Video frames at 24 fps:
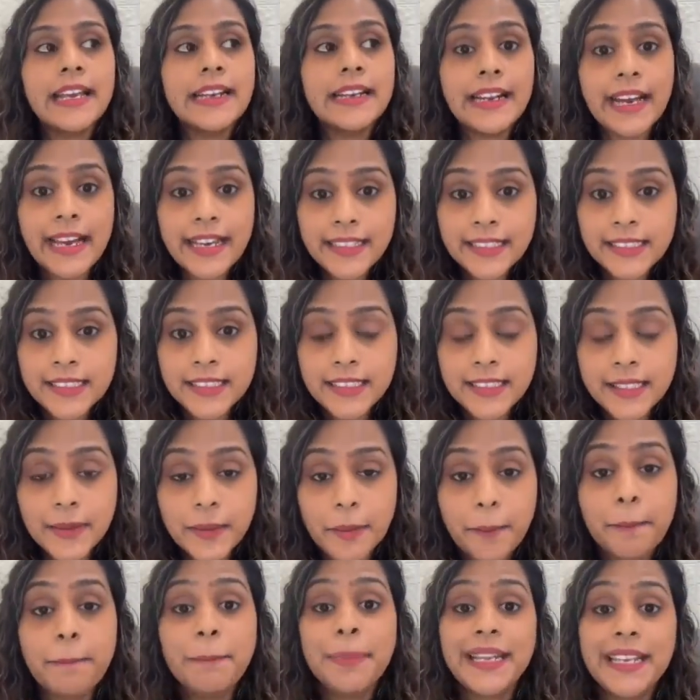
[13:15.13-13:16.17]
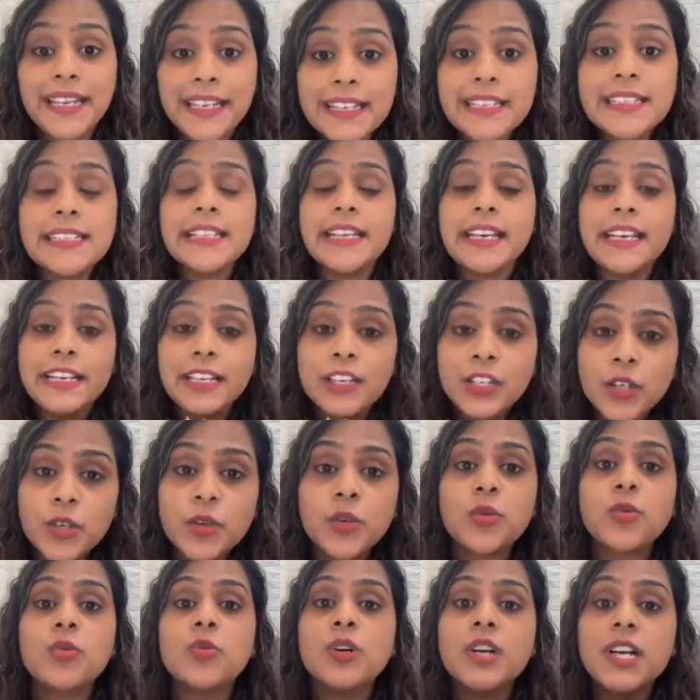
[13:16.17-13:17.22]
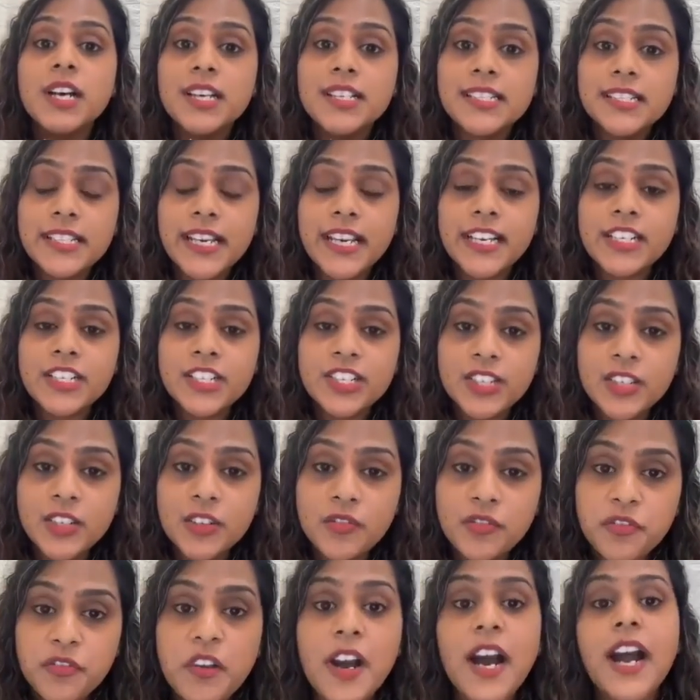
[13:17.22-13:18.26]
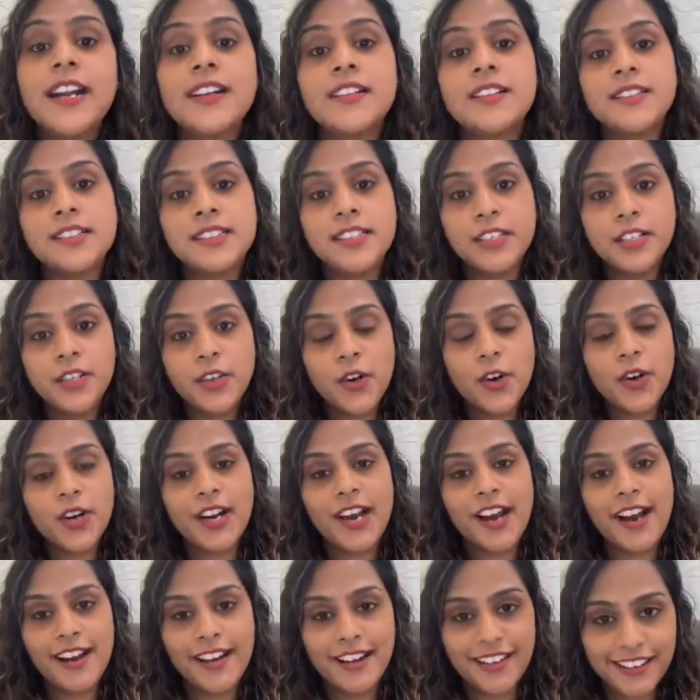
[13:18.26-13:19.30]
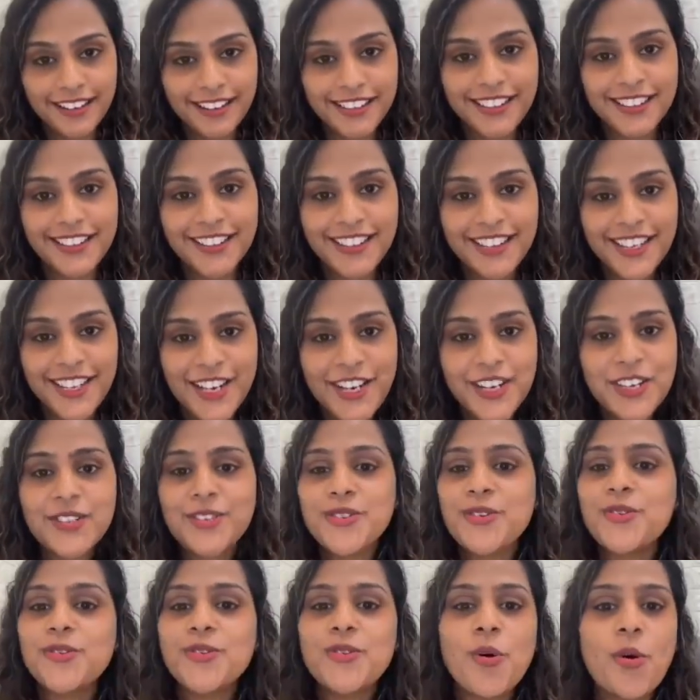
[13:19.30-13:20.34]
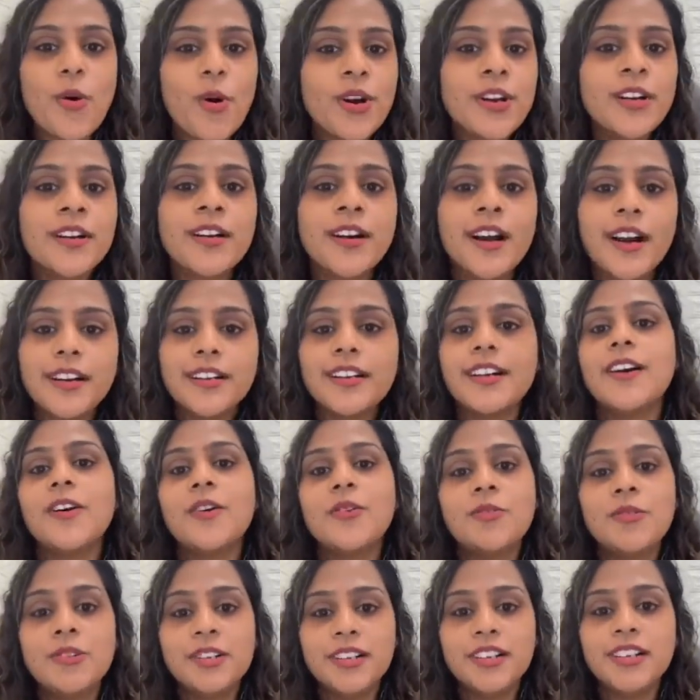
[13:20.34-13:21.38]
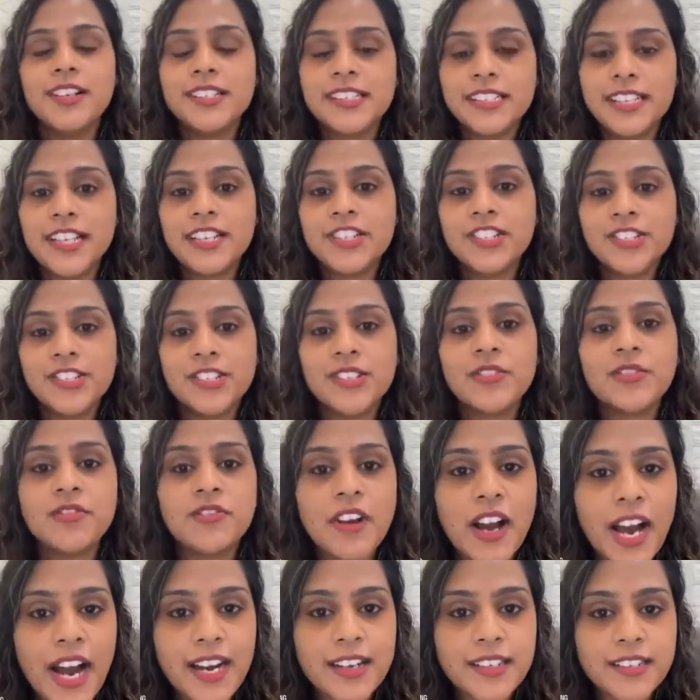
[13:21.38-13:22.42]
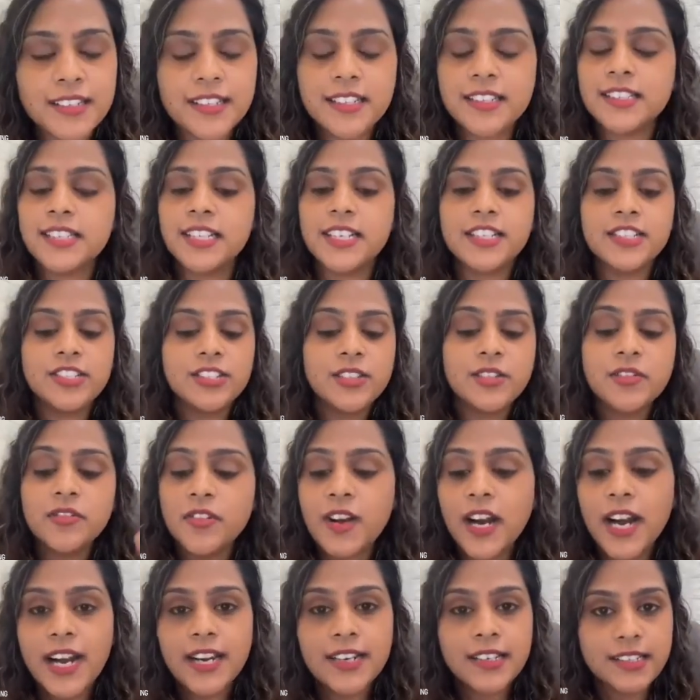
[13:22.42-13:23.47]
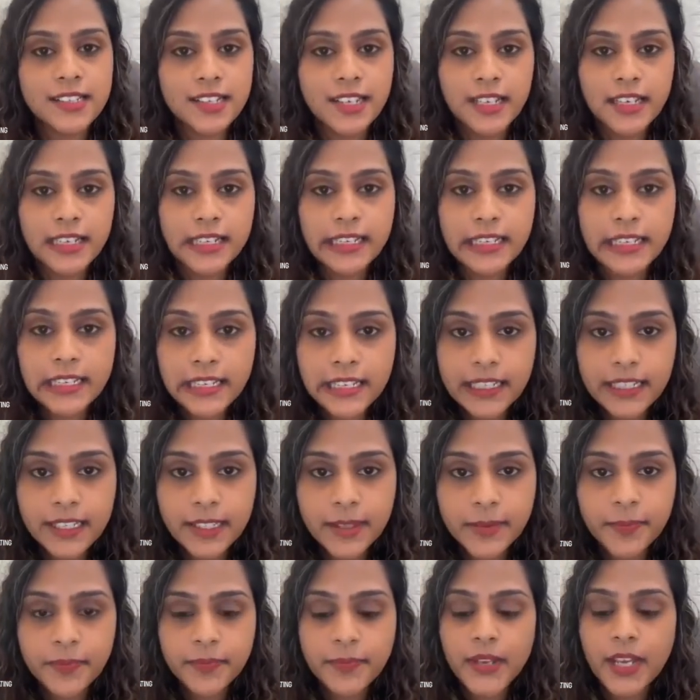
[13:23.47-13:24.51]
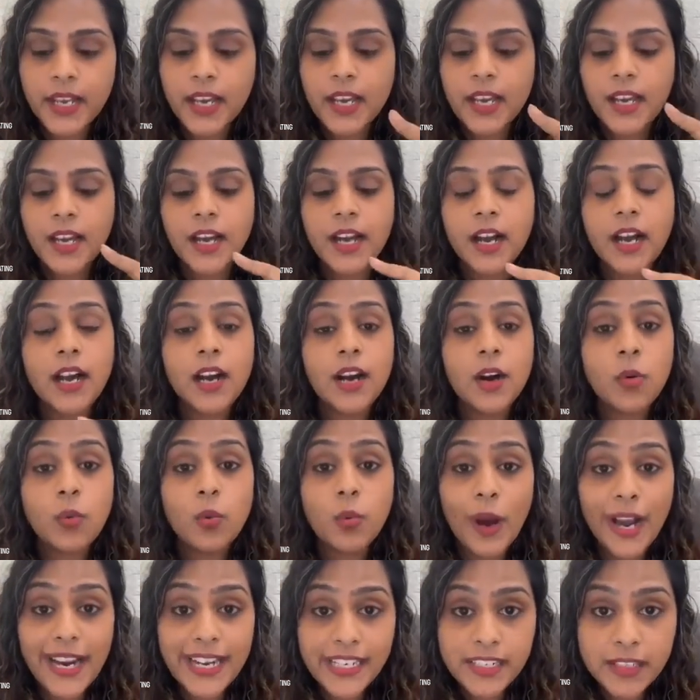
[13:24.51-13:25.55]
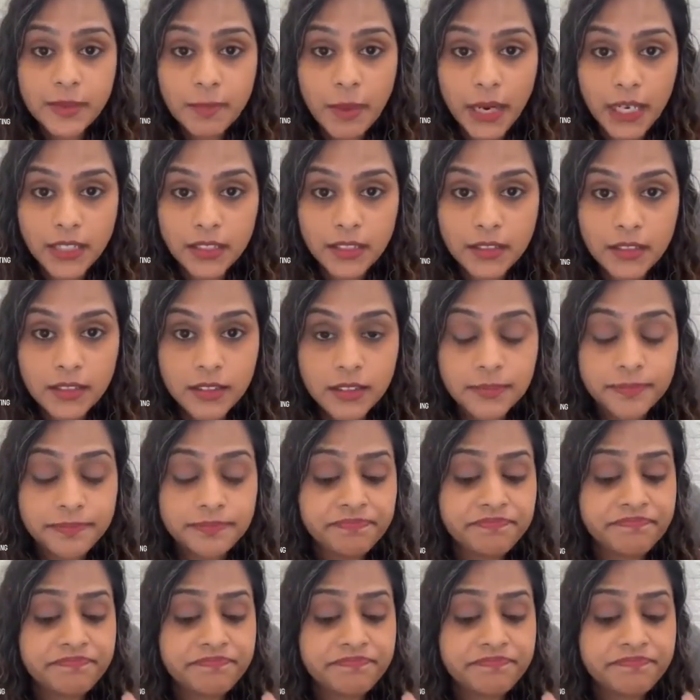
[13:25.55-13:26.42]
Next, please include essential fats in your diet. So don't cut out essential fats. Essential fats are ghee, white butter,